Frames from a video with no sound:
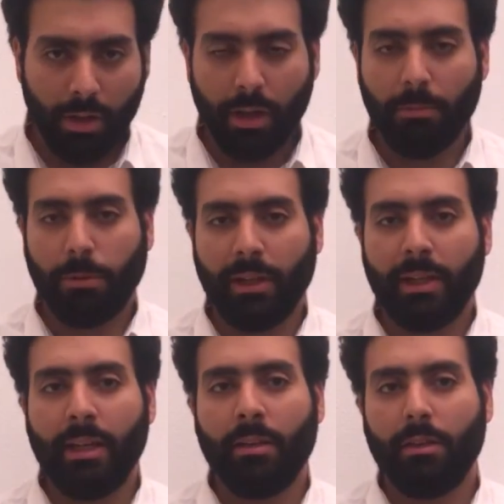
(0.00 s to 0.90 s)
In plain
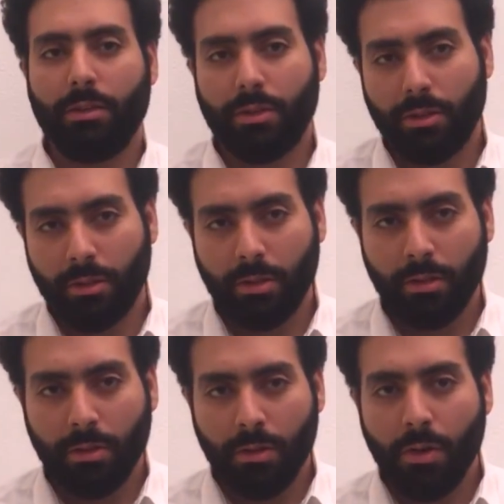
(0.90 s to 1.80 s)
English,
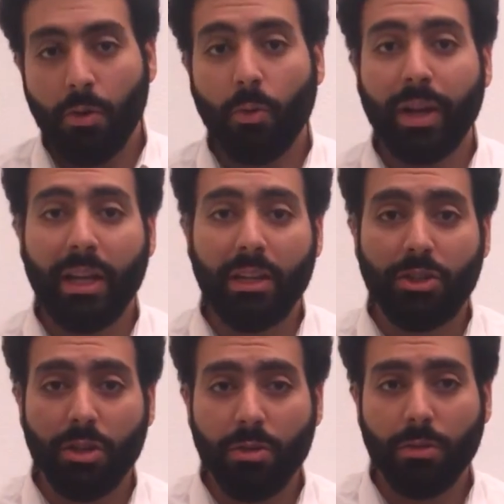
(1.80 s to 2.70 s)
we need
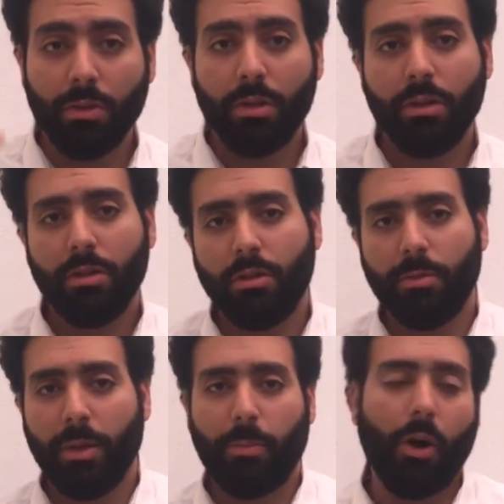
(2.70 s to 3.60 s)
you to
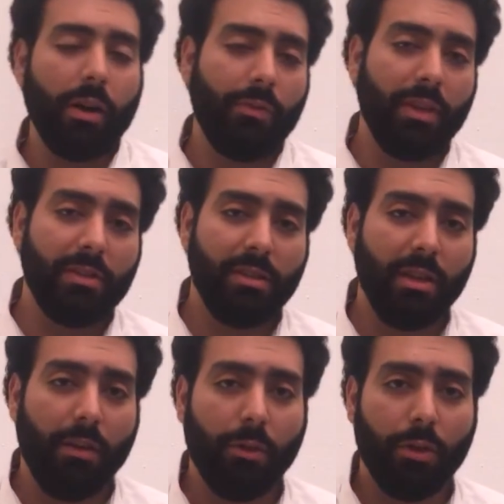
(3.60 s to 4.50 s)
be part of this
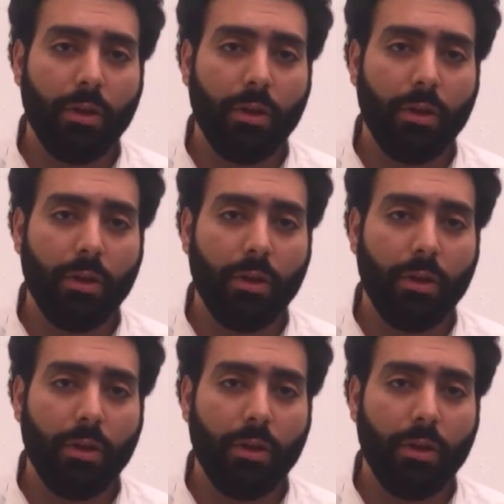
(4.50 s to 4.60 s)
endeavor.